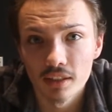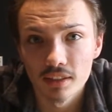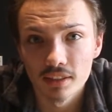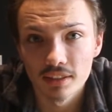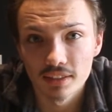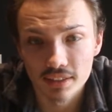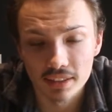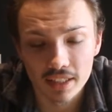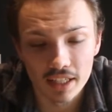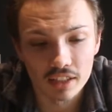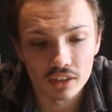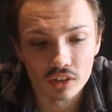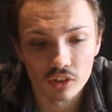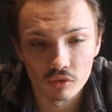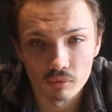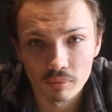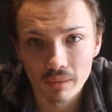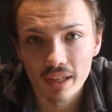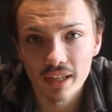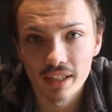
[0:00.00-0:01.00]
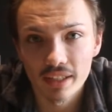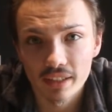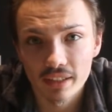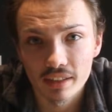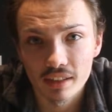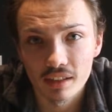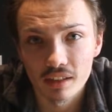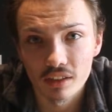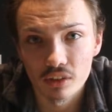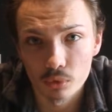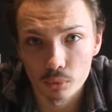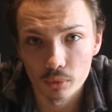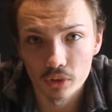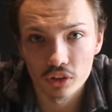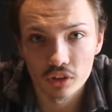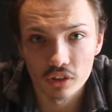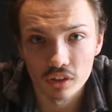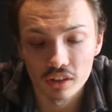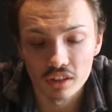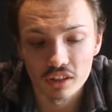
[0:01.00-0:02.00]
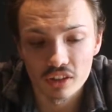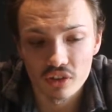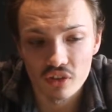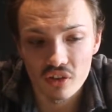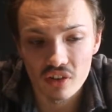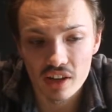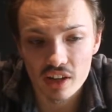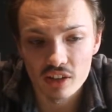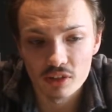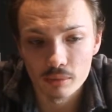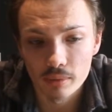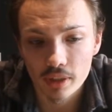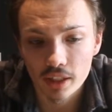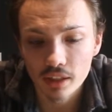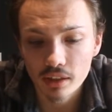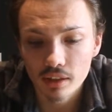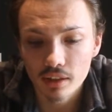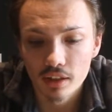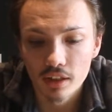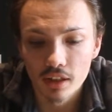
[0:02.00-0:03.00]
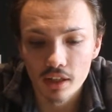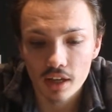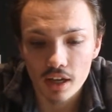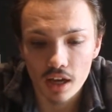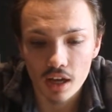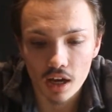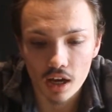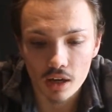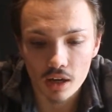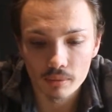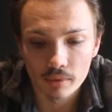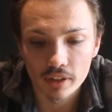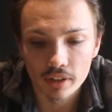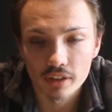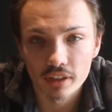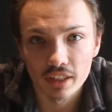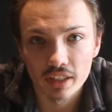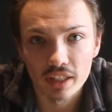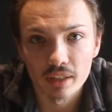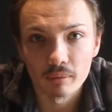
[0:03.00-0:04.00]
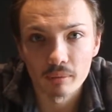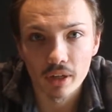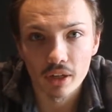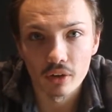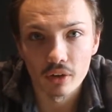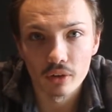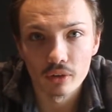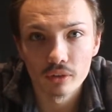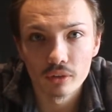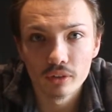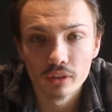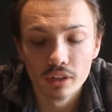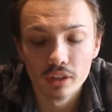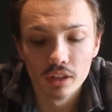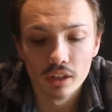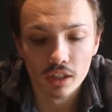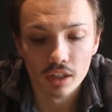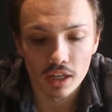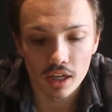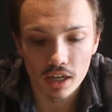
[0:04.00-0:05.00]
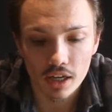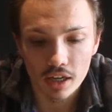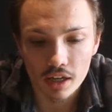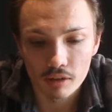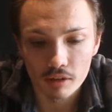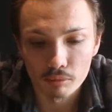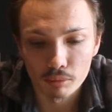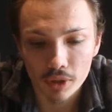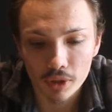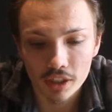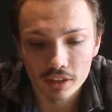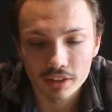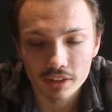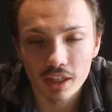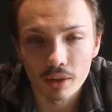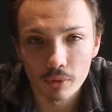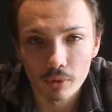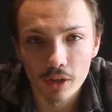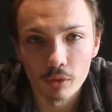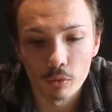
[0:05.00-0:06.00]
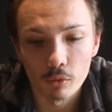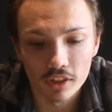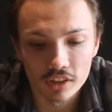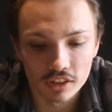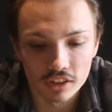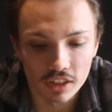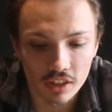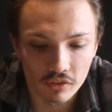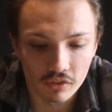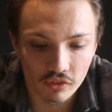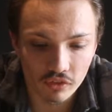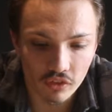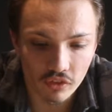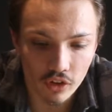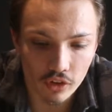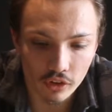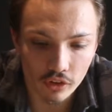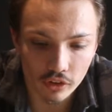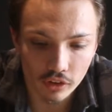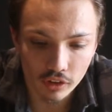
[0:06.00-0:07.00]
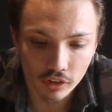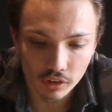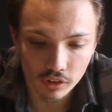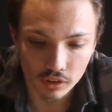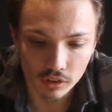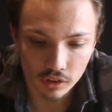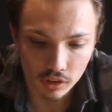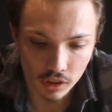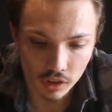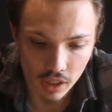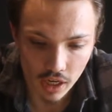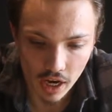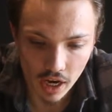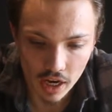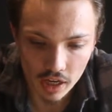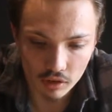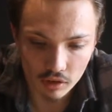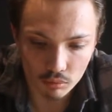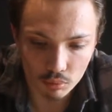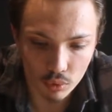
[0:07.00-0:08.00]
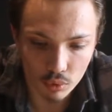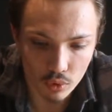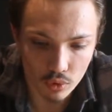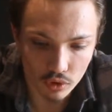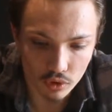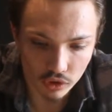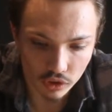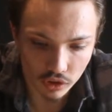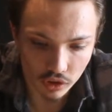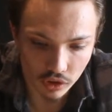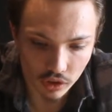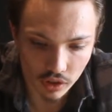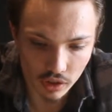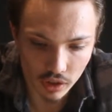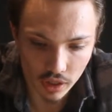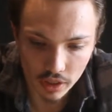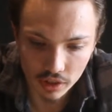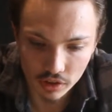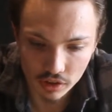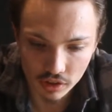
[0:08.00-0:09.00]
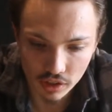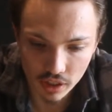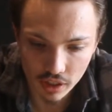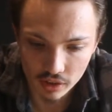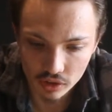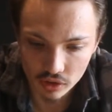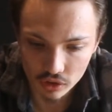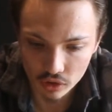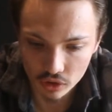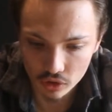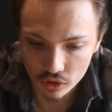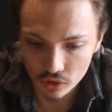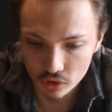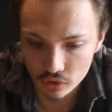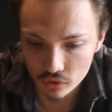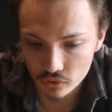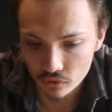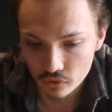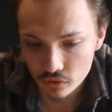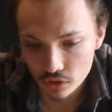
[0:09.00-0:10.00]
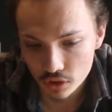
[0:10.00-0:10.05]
set of playing cards, which did intrigue me into getting my own. But I went one step further and bought a set of,